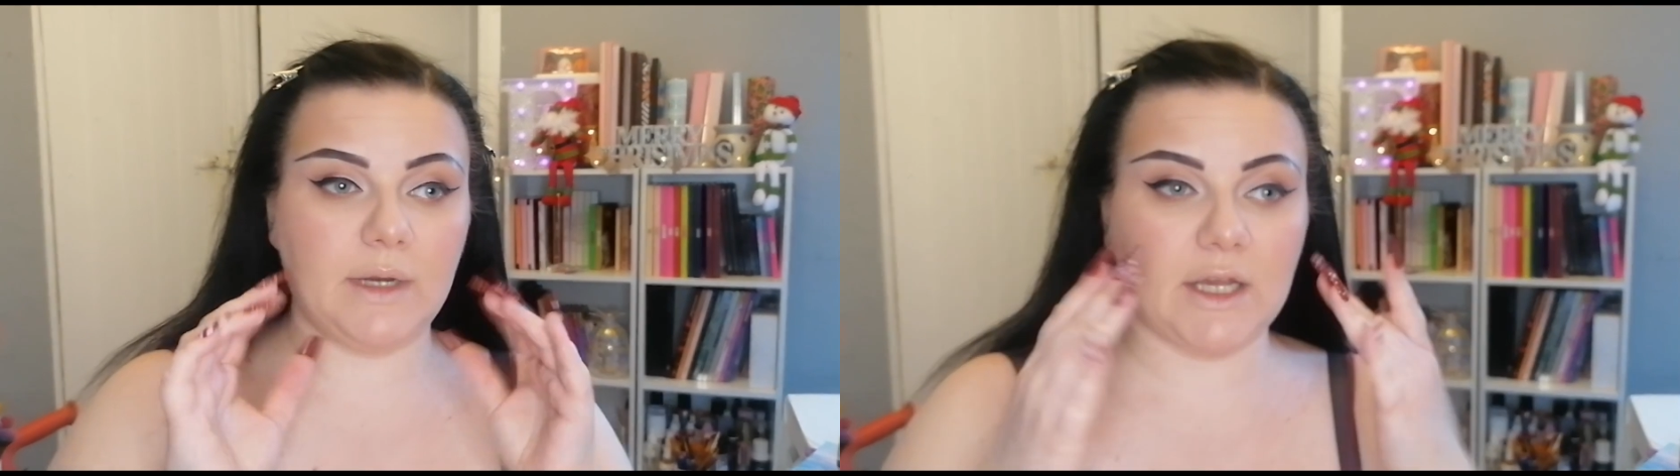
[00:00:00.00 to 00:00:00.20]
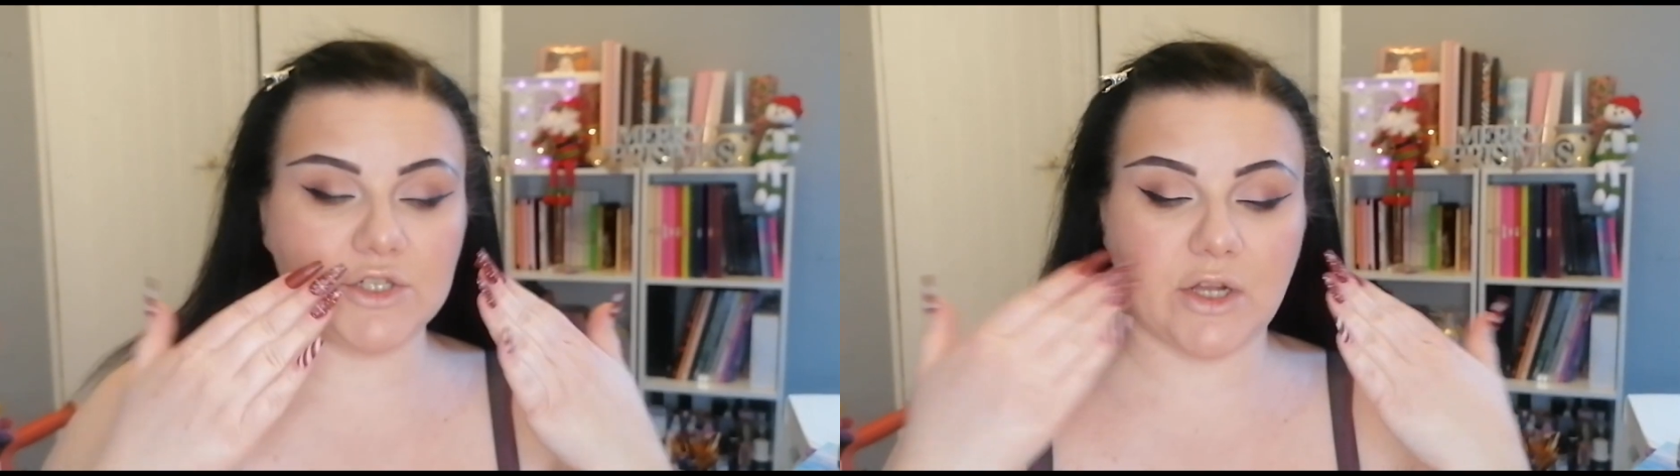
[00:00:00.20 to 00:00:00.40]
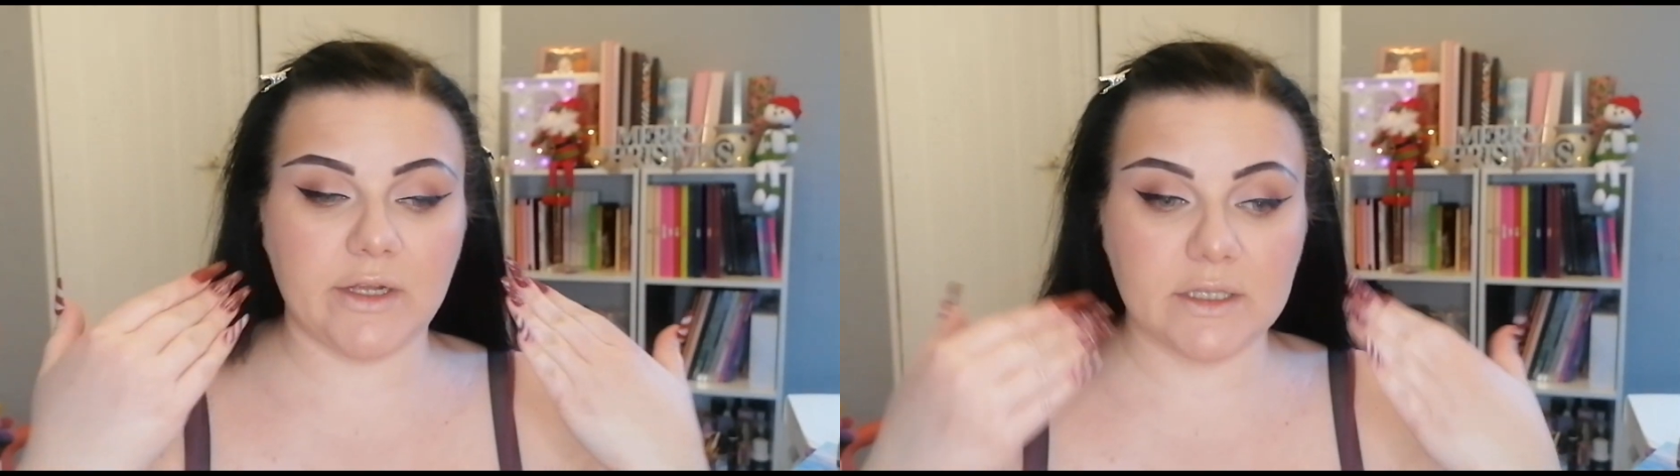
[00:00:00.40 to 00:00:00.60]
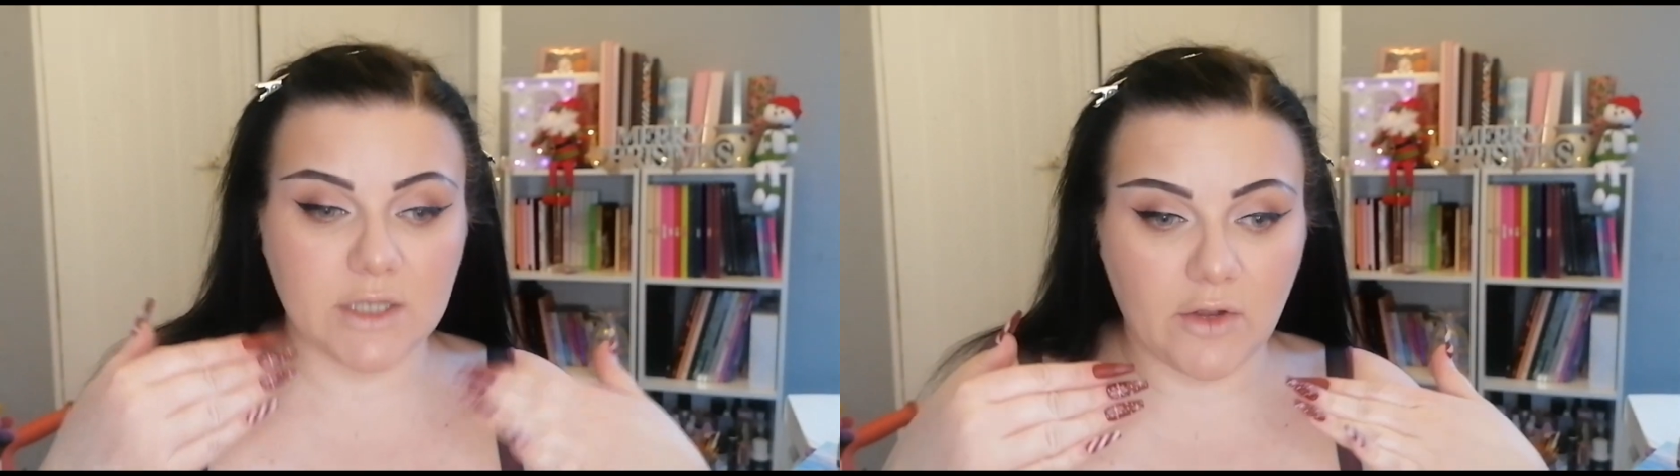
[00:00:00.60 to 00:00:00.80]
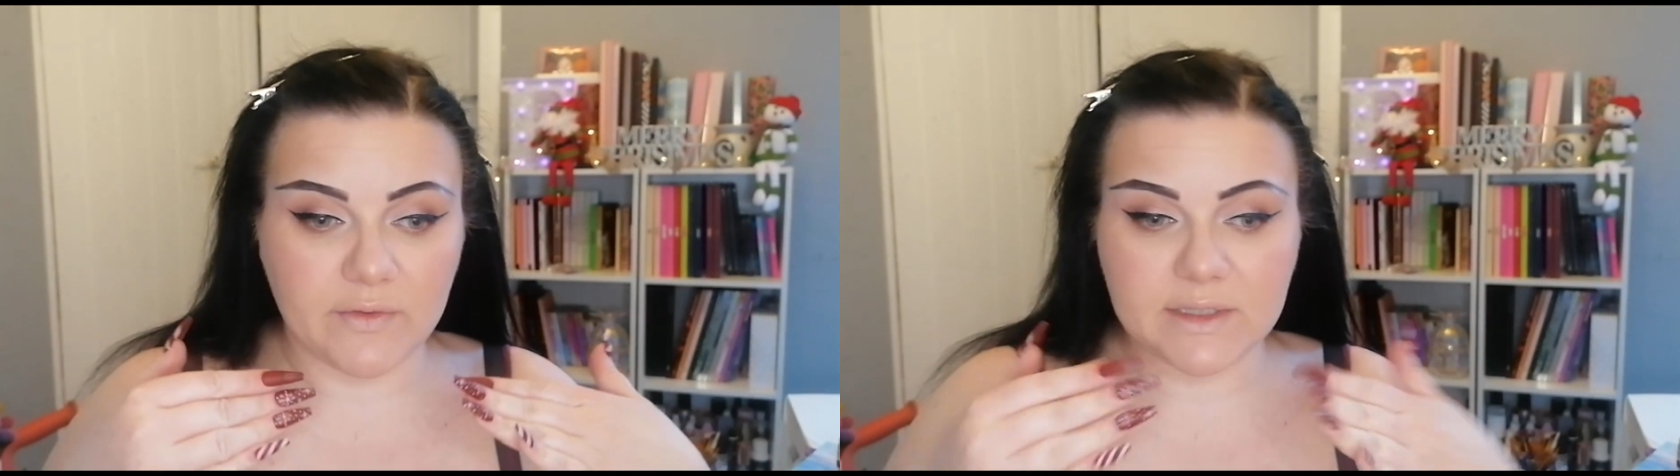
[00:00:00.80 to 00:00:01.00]
lash line is
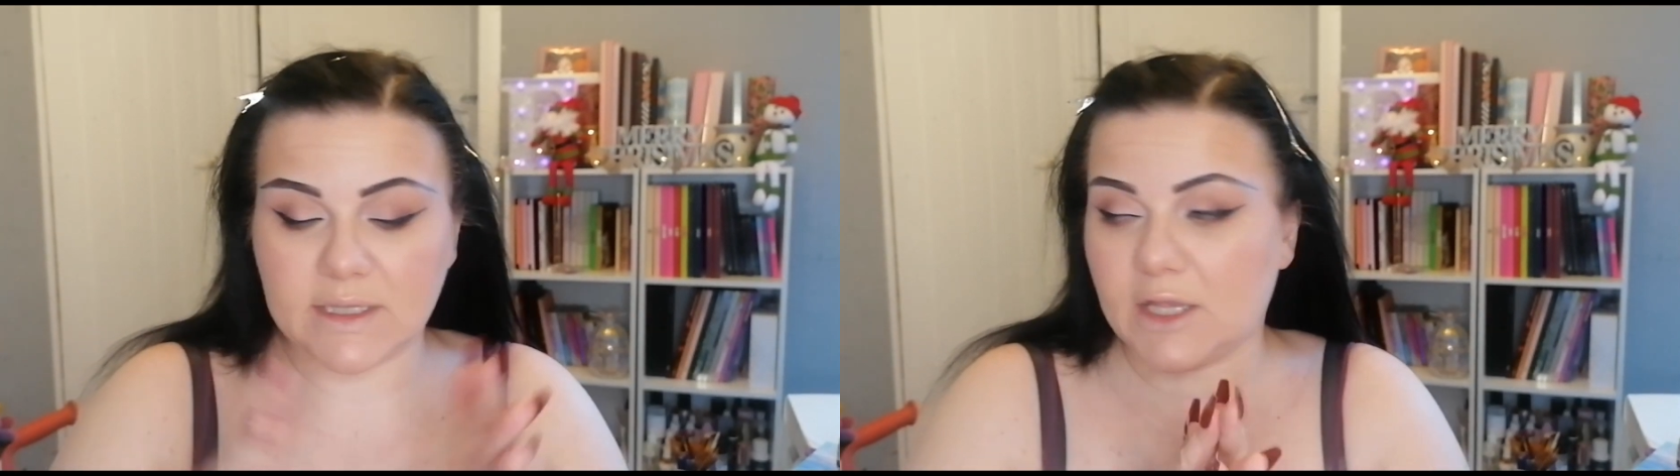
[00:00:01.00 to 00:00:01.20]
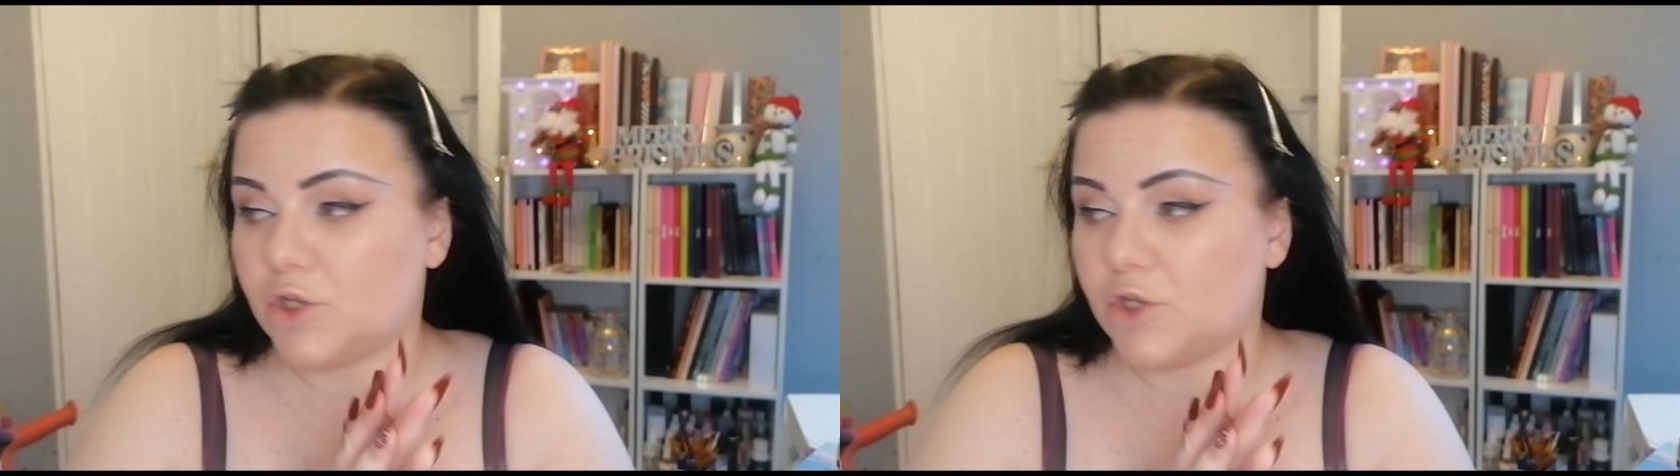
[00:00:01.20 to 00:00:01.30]
obviously